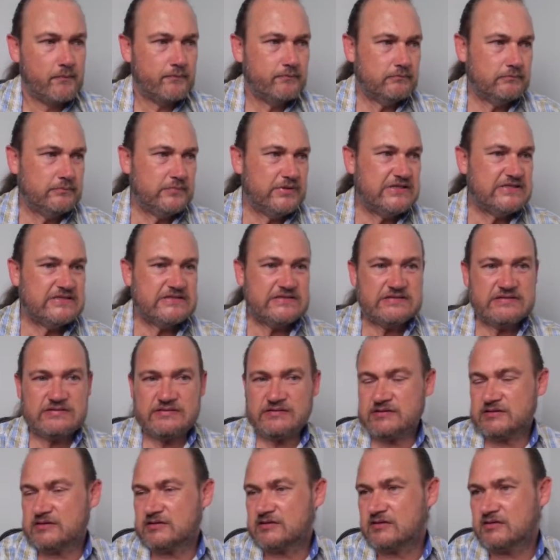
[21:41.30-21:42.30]
Please
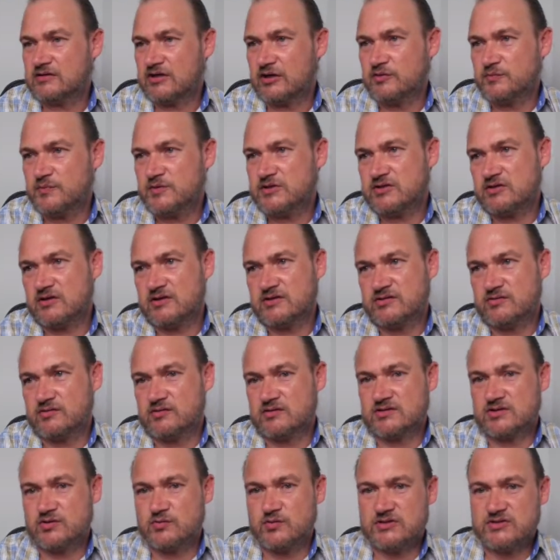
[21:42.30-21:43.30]
don't be shy to
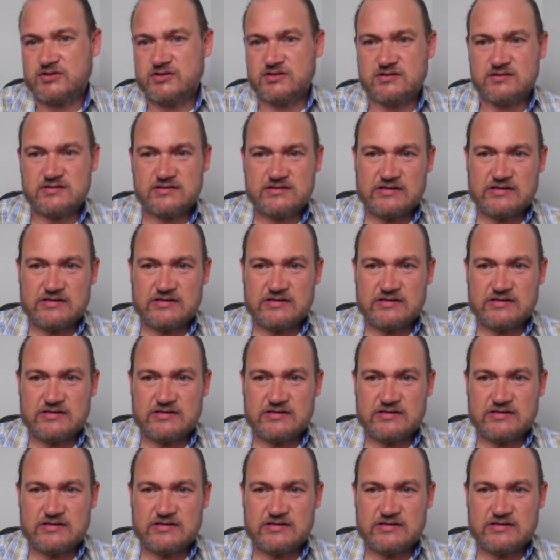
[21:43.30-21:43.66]
ask questions.